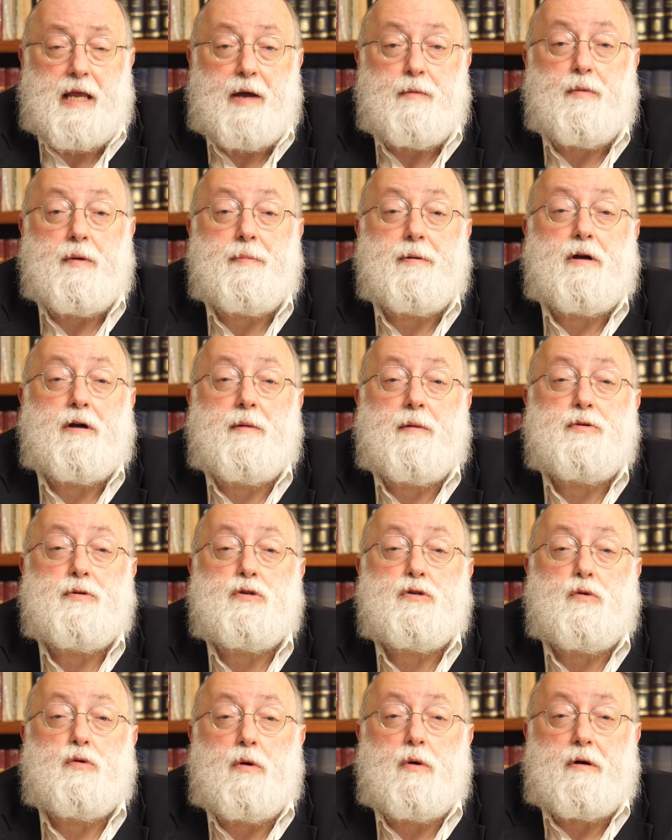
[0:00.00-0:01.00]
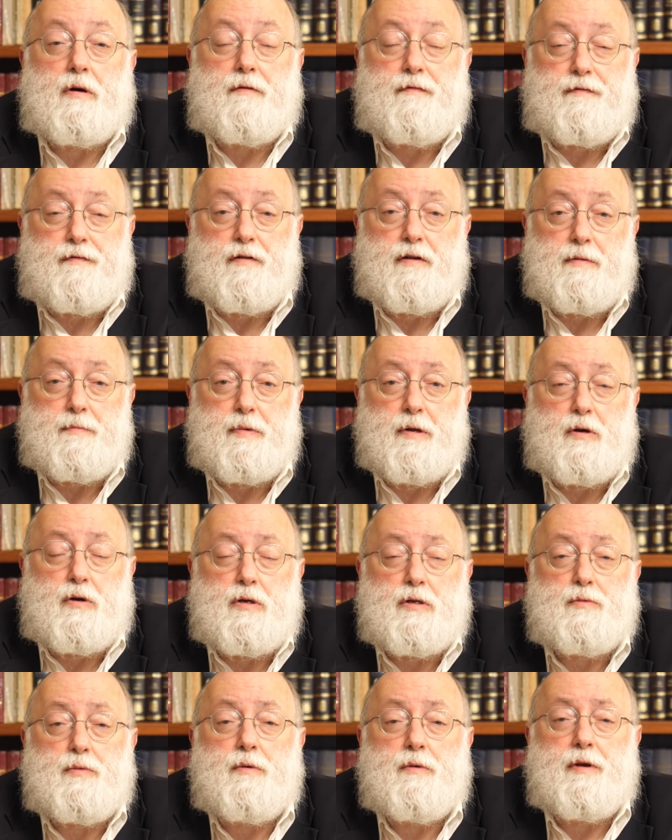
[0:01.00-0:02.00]
and we become stronger for it
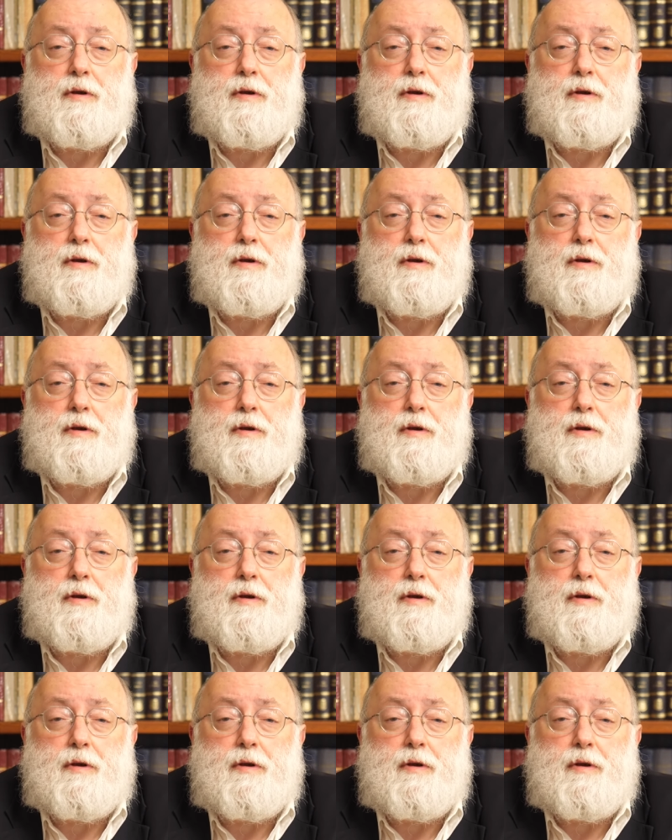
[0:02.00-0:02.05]
because we